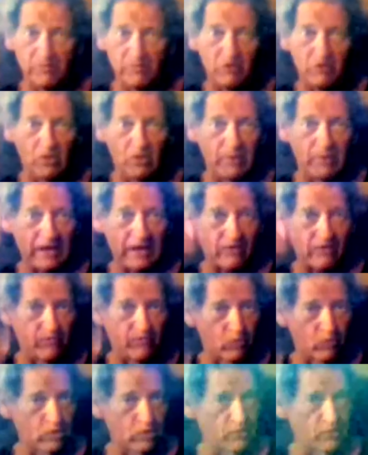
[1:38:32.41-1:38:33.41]
go back
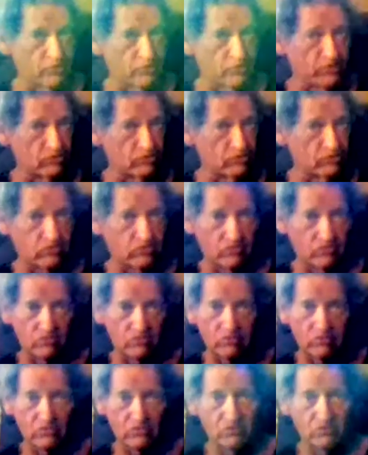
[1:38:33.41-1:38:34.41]
400 years.
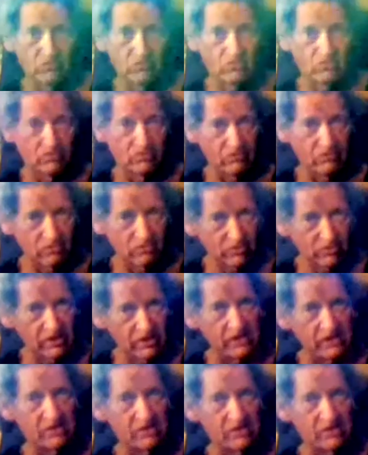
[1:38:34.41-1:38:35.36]
Okay?